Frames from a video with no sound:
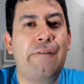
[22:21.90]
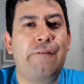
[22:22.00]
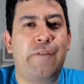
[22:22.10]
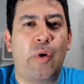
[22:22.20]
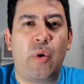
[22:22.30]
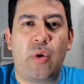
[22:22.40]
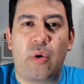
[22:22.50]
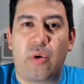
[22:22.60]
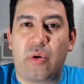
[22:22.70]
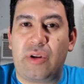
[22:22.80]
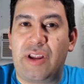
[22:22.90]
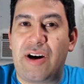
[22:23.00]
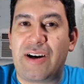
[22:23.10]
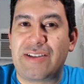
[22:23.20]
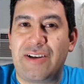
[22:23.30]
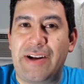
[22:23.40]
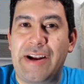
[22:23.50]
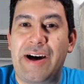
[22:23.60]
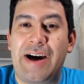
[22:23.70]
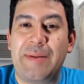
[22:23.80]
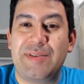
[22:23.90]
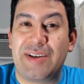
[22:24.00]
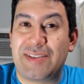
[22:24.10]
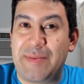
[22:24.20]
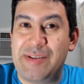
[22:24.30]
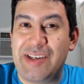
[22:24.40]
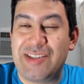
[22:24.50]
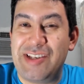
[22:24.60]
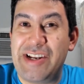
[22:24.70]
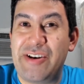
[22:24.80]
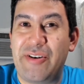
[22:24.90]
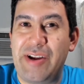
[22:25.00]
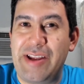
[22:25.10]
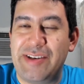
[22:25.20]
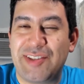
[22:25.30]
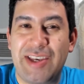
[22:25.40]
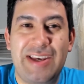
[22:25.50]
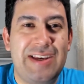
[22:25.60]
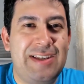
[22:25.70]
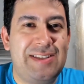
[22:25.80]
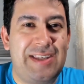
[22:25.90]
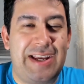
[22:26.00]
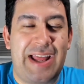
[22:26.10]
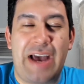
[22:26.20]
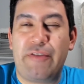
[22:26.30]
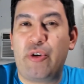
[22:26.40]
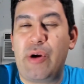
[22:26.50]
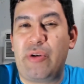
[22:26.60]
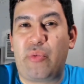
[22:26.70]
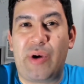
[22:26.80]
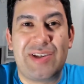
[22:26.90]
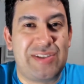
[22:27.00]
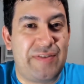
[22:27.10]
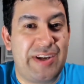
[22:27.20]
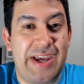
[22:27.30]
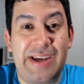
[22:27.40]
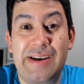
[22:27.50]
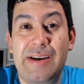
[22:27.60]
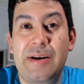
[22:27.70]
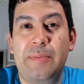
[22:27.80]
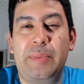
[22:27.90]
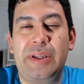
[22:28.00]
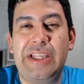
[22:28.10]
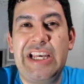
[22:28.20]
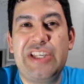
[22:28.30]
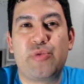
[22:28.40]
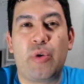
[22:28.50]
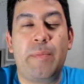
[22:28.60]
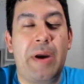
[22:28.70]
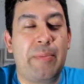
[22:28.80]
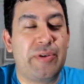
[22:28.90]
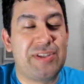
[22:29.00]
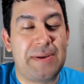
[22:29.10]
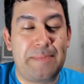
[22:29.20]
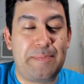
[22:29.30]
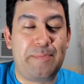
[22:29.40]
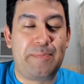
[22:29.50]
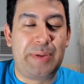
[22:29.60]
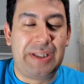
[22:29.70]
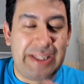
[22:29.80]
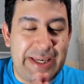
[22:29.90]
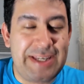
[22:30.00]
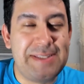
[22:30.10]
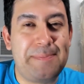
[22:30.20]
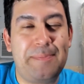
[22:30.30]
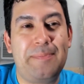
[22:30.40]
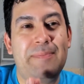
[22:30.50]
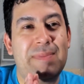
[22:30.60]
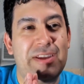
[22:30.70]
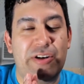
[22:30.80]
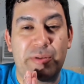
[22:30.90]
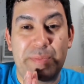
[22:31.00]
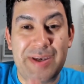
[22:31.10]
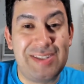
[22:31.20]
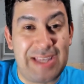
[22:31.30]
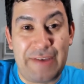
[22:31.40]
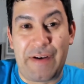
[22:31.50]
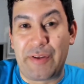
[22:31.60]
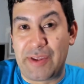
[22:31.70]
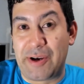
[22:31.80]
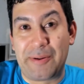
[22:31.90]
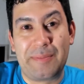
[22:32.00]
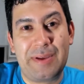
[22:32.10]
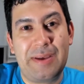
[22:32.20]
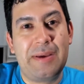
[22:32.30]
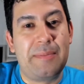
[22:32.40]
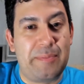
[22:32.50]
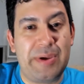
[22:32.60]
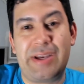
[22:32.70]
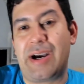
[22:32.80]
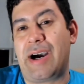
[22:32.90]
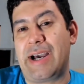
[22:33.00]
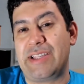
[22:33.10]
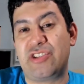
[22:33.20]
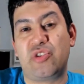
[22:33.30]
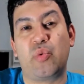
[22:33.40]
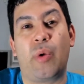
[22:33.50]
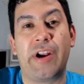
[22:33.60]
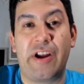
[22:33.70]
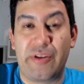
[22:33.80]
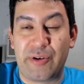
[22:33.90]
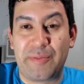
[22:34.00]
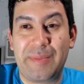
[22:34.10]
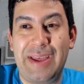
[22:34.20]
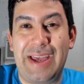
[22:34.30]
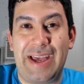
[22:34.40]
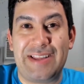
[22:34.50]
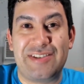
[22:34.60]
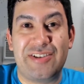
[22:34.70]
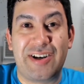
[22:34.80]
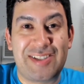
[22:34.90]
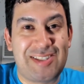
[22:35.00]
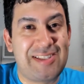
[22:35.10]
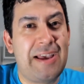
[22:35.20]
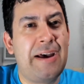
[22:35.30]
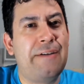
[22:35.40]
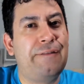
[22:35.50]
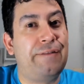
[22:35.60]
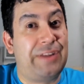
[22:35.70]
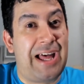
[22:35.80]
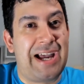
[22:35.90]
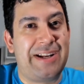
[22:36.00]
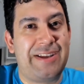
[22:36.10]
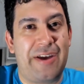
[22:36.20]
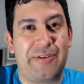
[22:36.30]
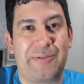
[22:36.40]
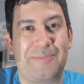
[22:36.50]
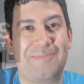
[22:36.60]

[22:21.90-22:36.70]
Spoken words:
For Locked On Anaheim Ducks, I'm Jason JD Hernandez, saying have a great rest of the day. Please remember to be safe out there, be kind to one another, and Ducks fly together.